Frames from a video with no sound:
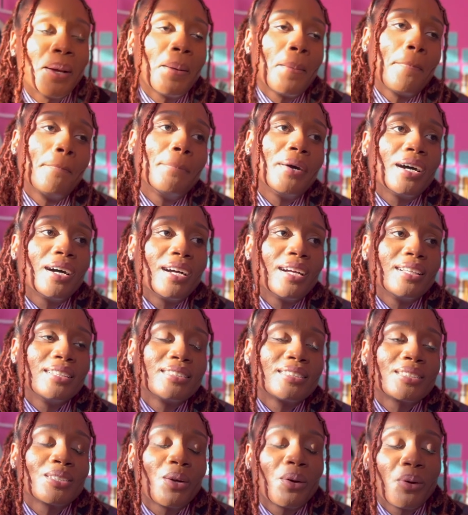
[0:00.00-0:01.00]
But
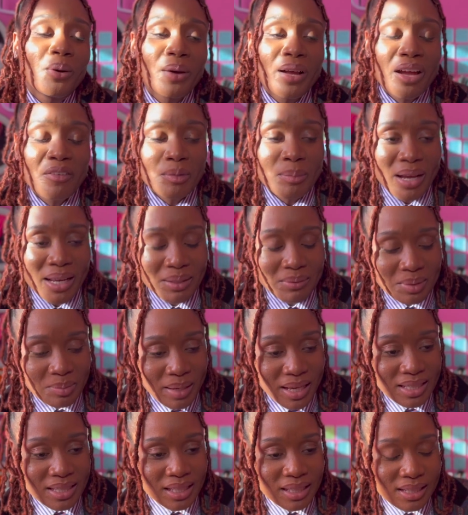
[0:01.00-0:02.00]
so everybody was
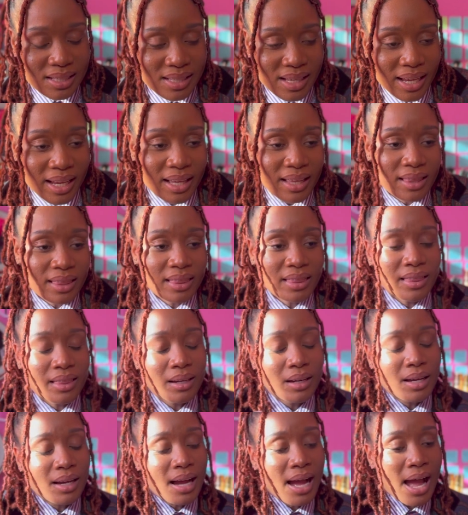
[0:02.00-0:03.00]
basically saying
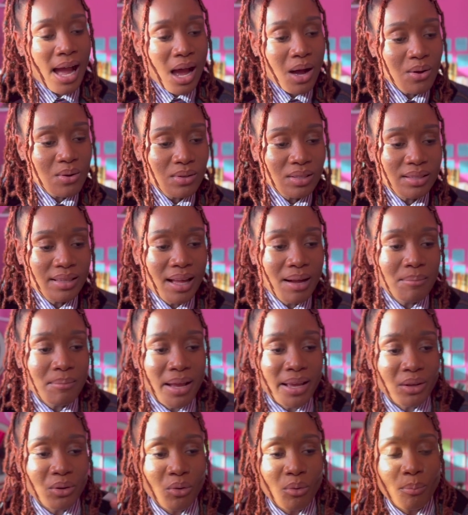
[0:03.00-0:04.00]
the house that
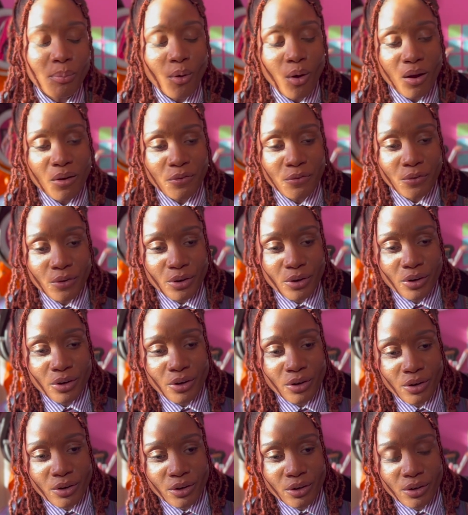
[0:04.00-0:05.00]
Michael bought for
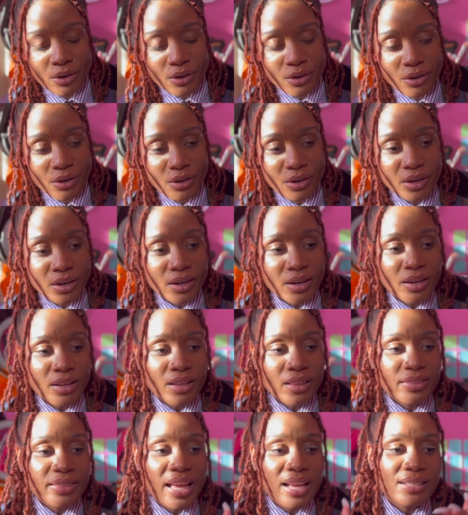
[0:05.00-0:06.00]
her,
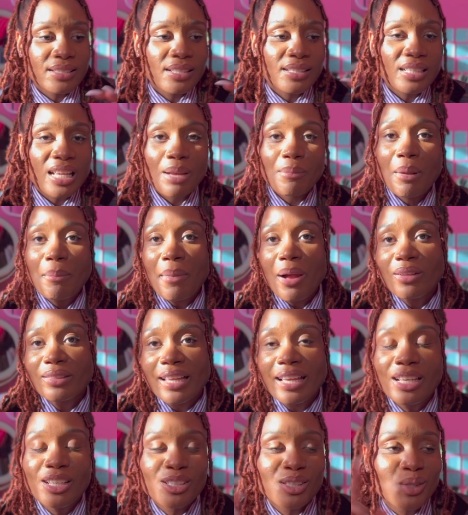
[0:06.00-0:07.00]
that's the same amount that
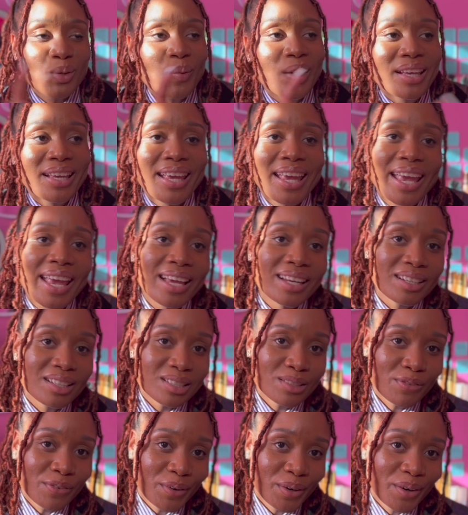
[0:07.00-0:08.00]
he's suing Candiace
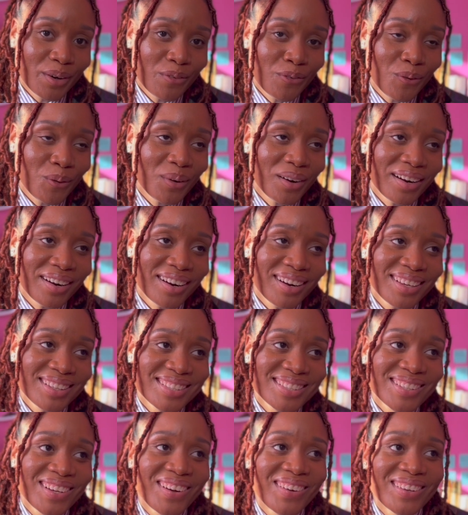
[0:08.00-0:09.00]
for.
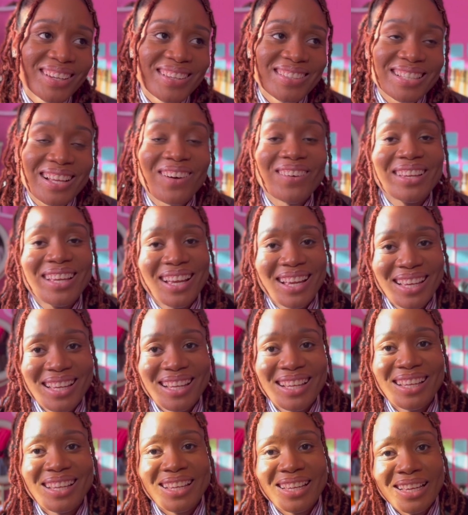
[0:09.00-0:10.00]
So they're like, oh yeah,
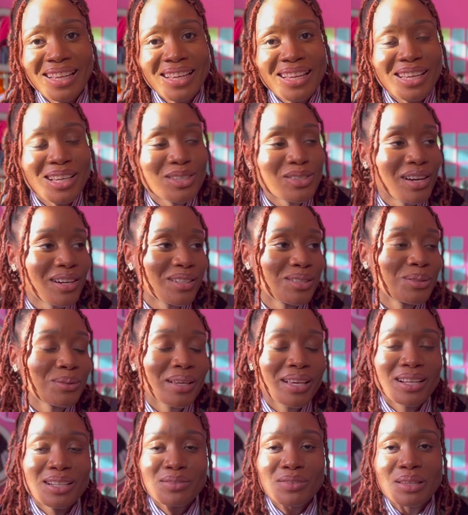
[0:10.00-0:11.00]
he trying to sue
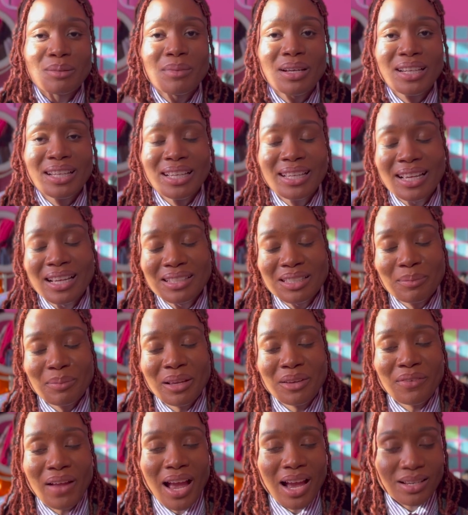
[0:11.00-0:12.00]
Candiace for the money he has to pay
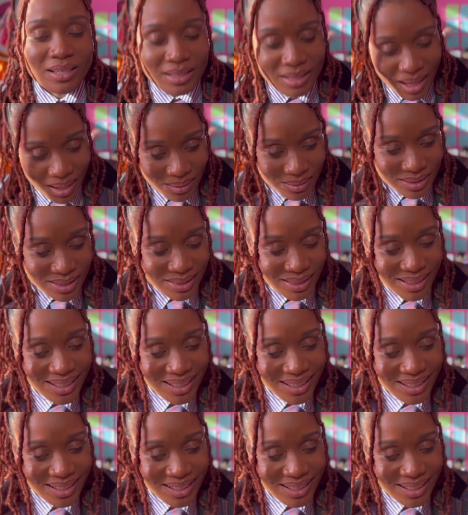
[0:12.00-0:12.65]
for Ashley's house.